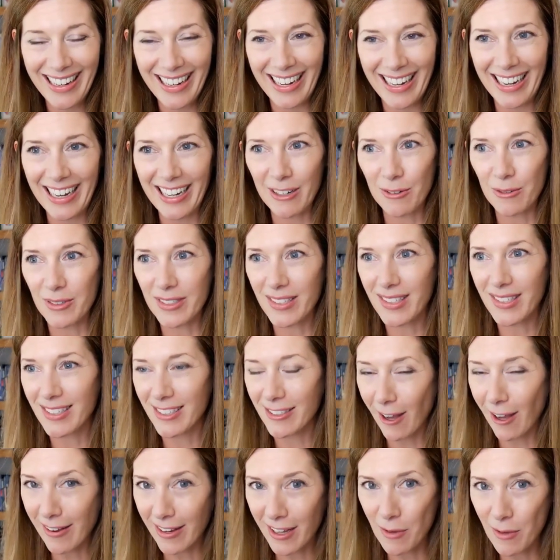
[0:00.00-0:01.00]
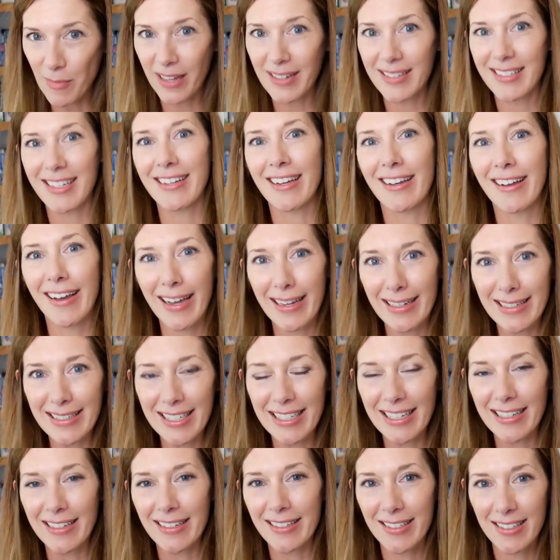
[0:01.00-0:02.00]
I was documenting
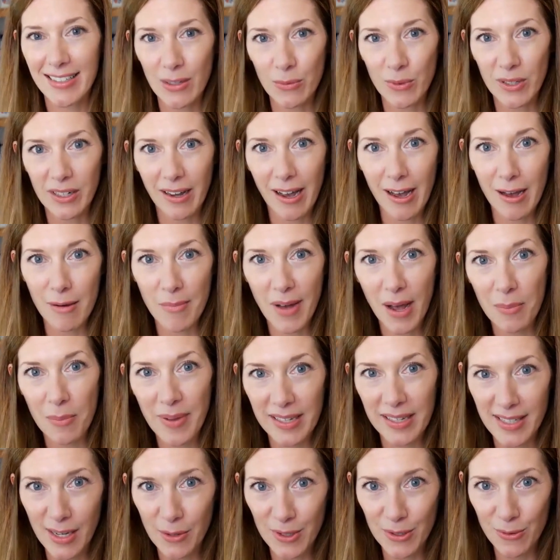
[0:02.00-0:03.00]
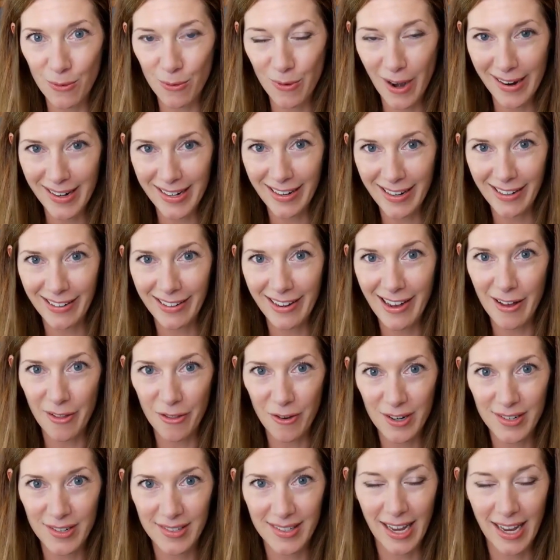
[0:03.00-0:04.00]
ideas that would come up as I was writing other
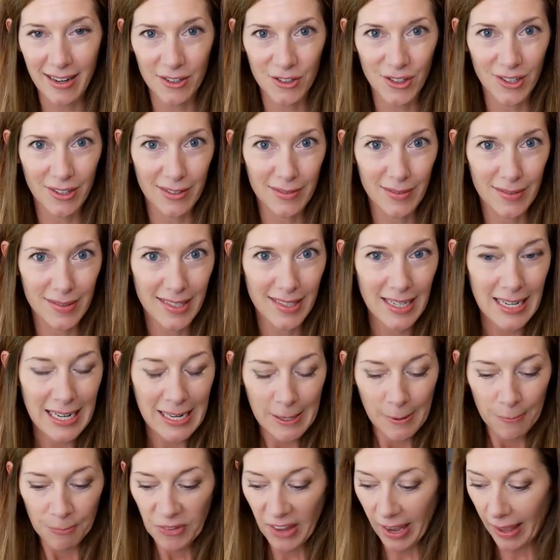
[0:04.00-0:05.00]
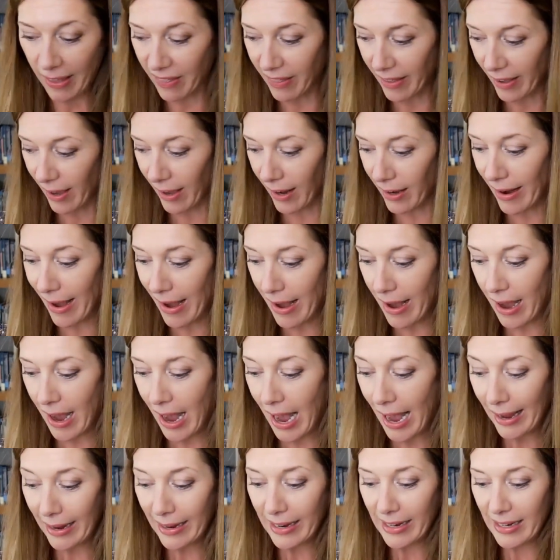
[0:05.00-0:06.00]
sections. And then
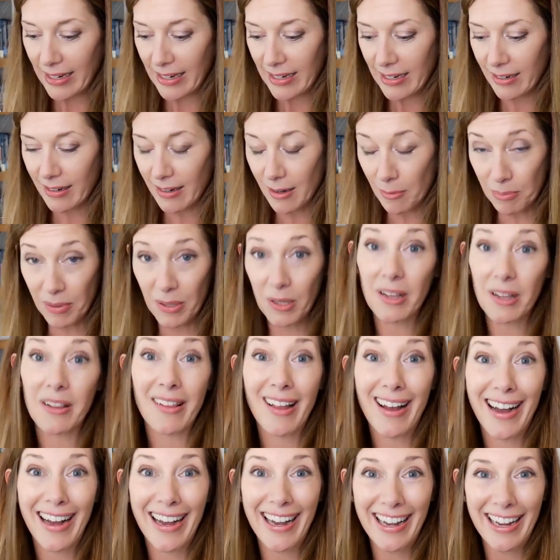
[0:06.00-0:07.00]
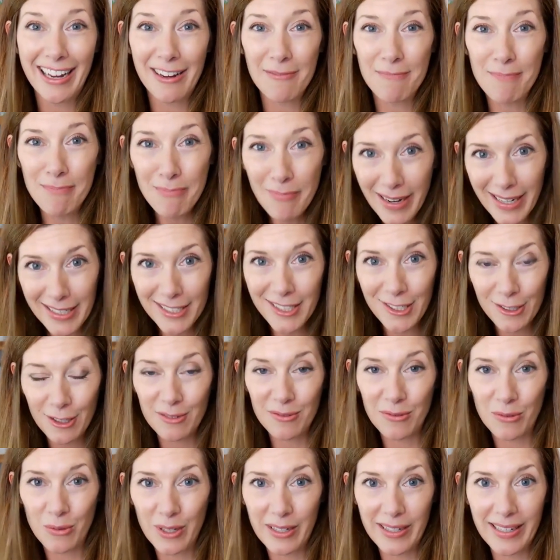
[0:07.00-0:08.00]
I apply much of
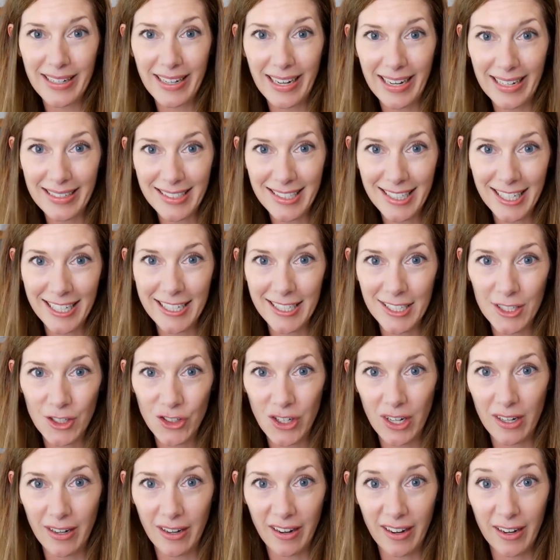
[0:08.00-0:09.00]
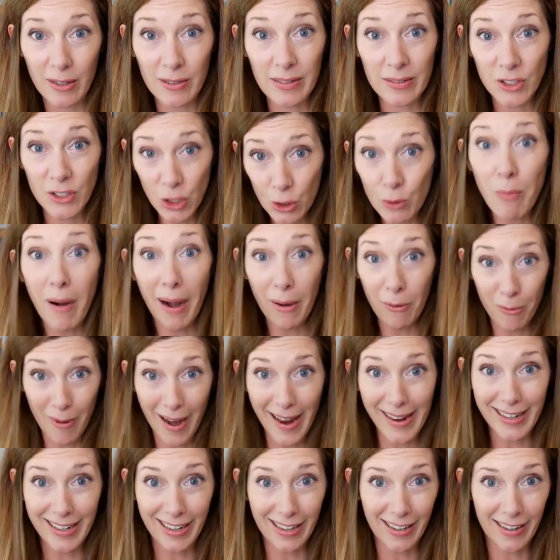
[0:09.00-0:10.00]
what I teach here to my
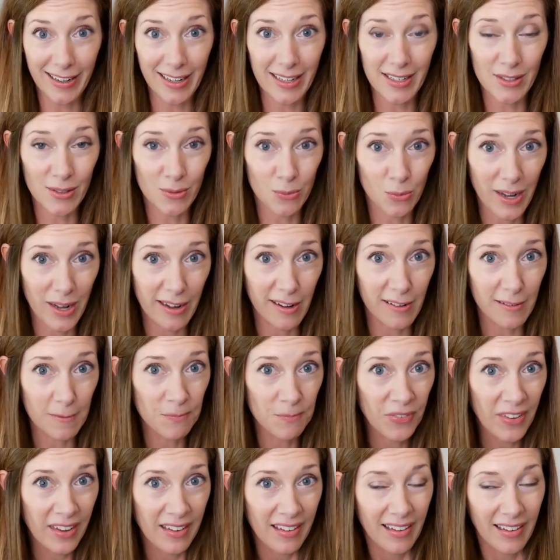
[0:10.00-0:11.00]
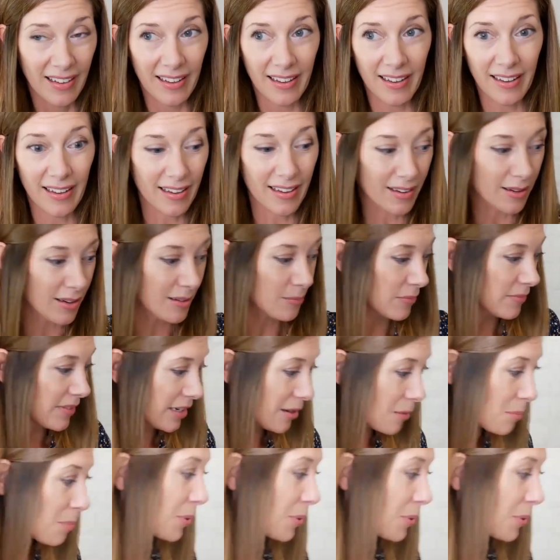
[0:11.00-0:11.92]
writing as well. In